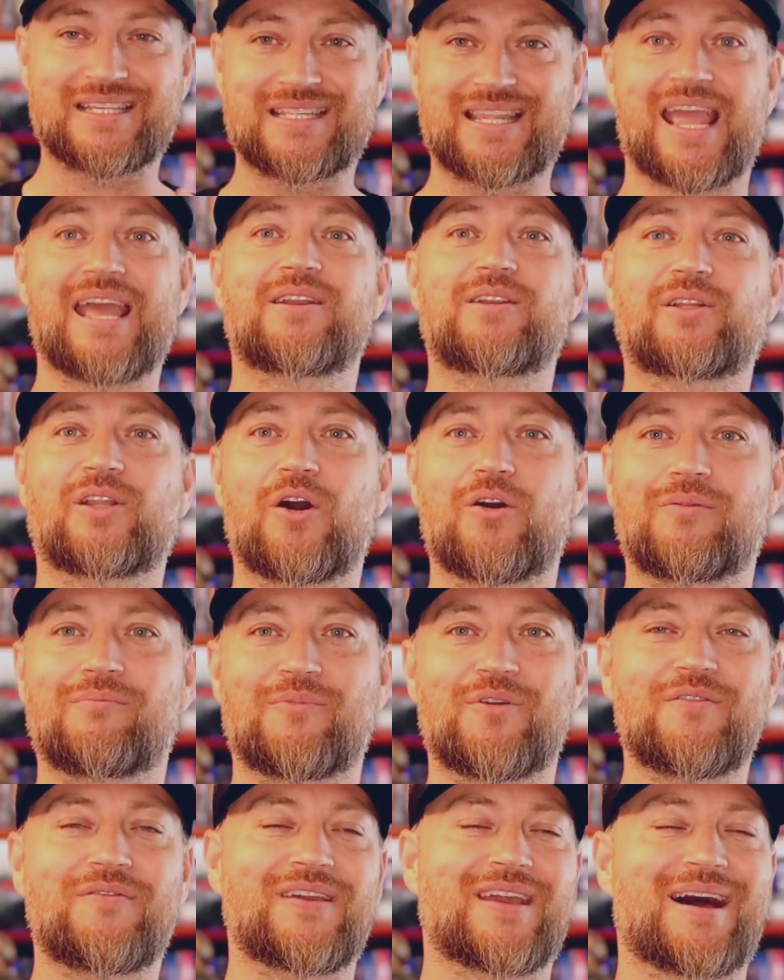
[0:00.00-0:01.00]
a standalone
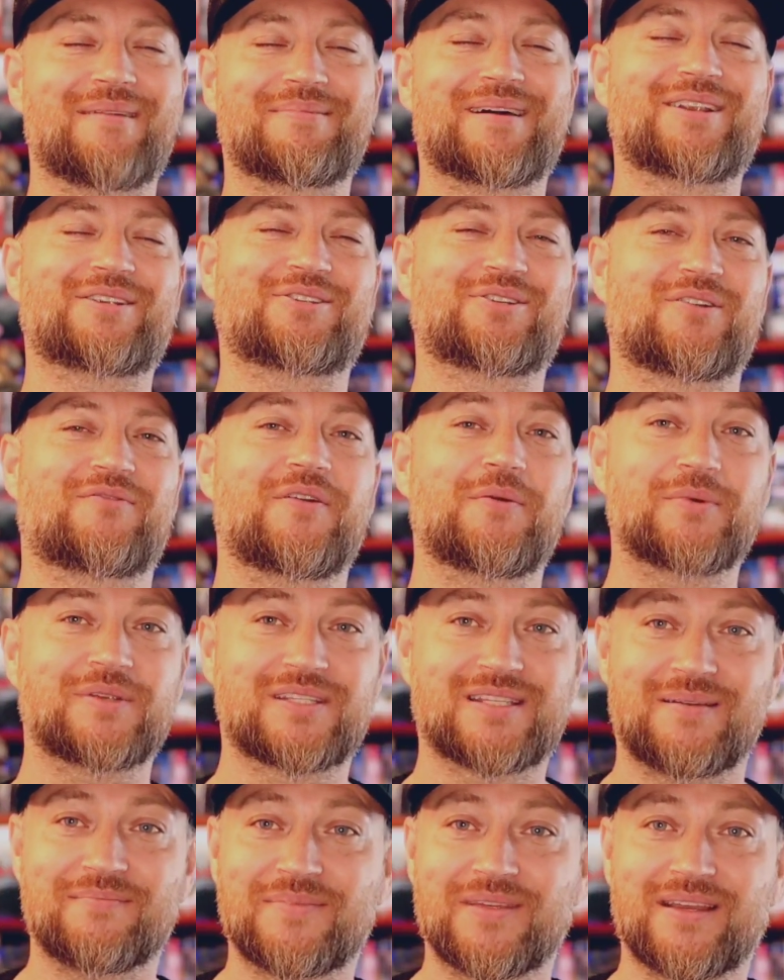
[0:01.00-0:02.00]
movie, I'm not sure if it
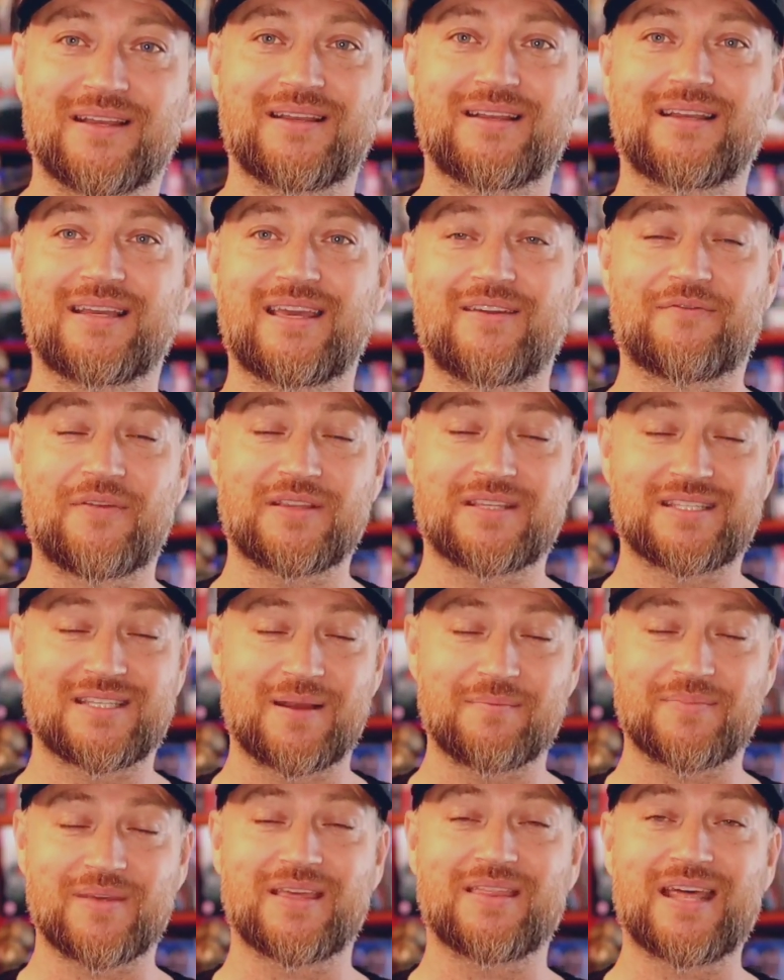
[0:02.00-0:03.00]
was something if it's
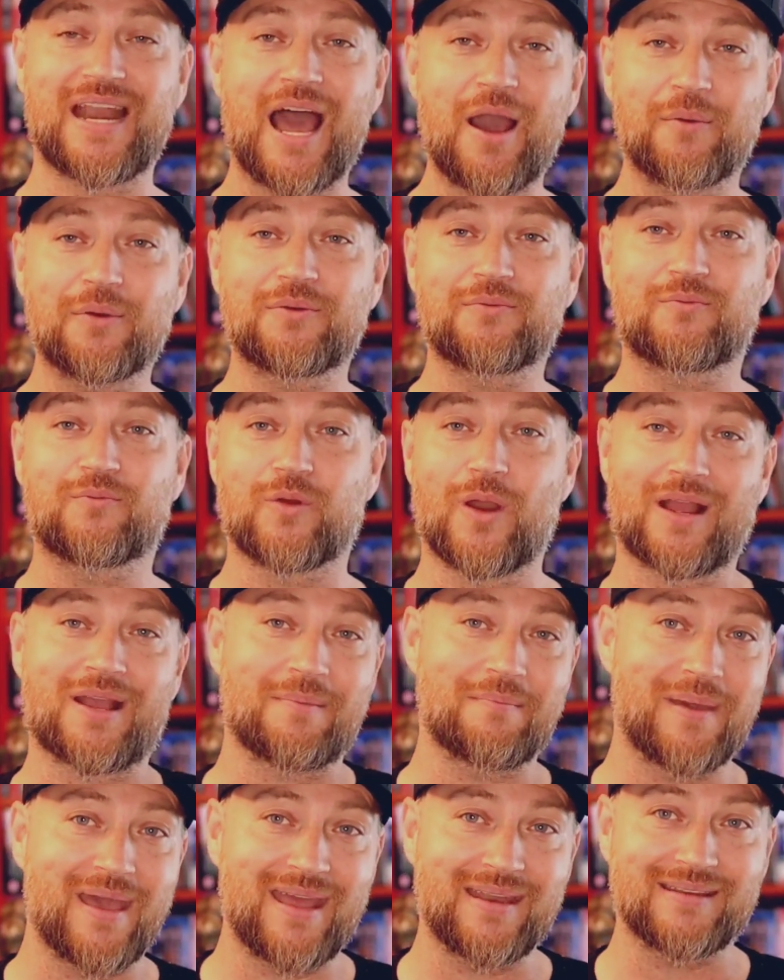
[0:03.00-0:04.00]
something that I would
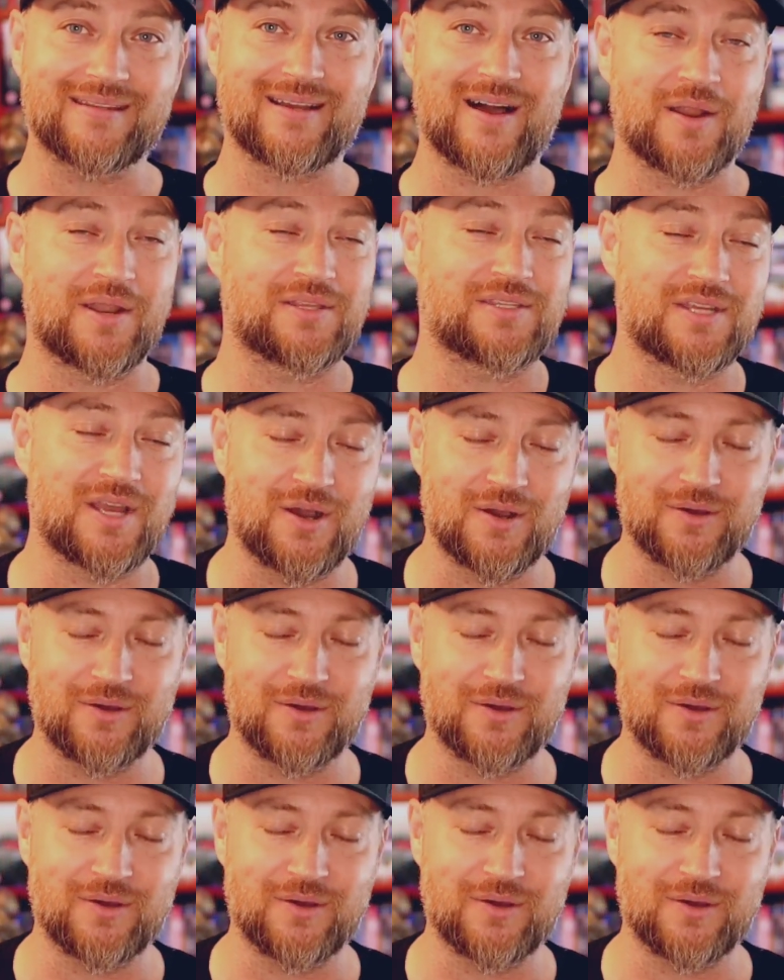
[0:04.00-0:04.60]
recommend on its